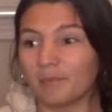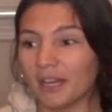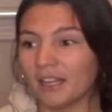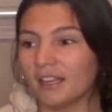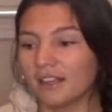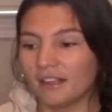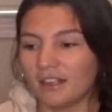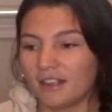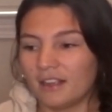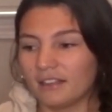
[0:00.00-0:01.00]
But
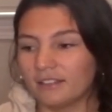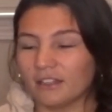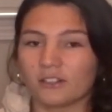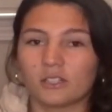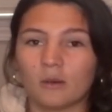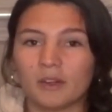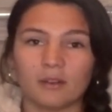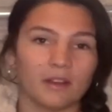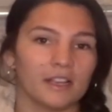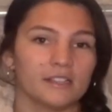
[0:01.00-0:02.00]
there are so
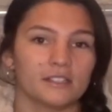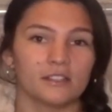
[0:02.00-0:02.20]
many ways